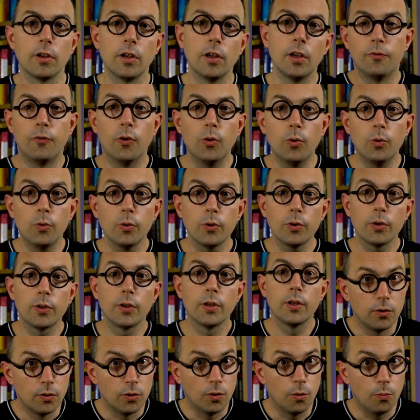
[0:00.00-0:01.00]

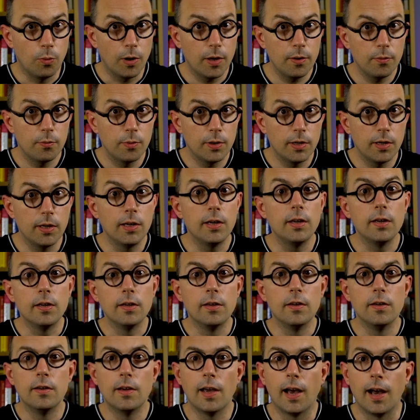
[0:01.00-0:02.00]
Fourth, the way we
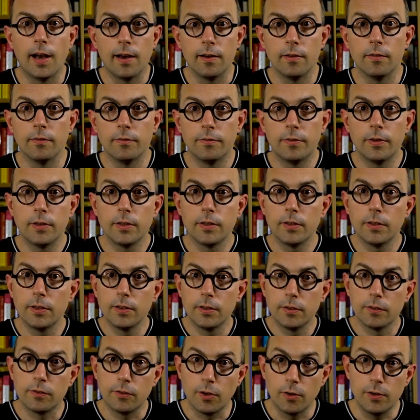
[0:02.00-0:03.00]
have
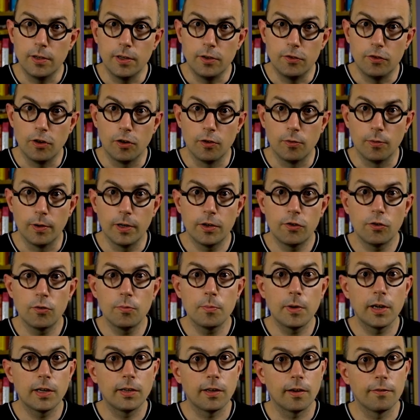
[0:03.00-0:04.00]
studied generation
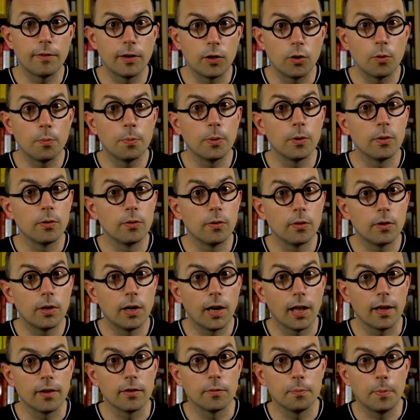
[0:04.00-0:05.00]
might have an upper
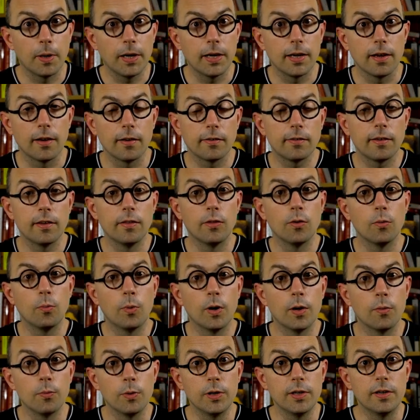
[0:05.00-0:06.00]
class bias in the
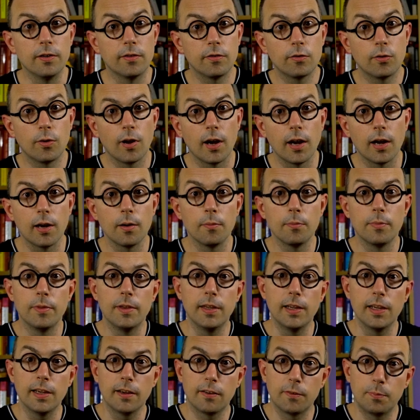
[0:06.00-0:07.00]
way we describe
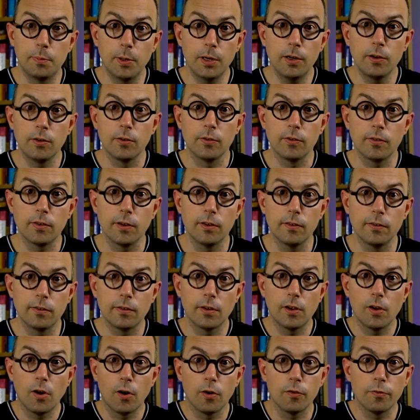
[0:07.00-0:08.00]
the
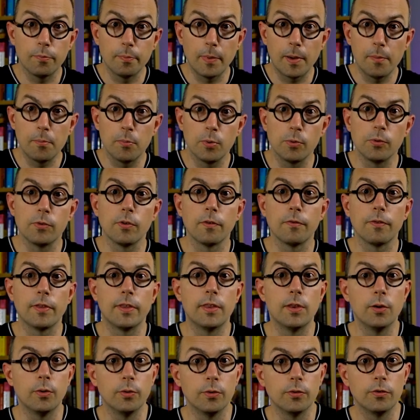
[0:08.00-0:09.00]
experiences of members of
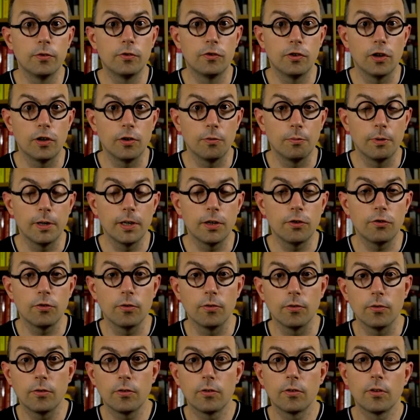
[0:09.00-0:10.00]
those
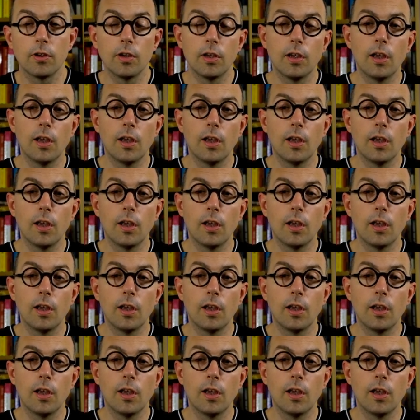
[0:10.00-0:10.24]
generations.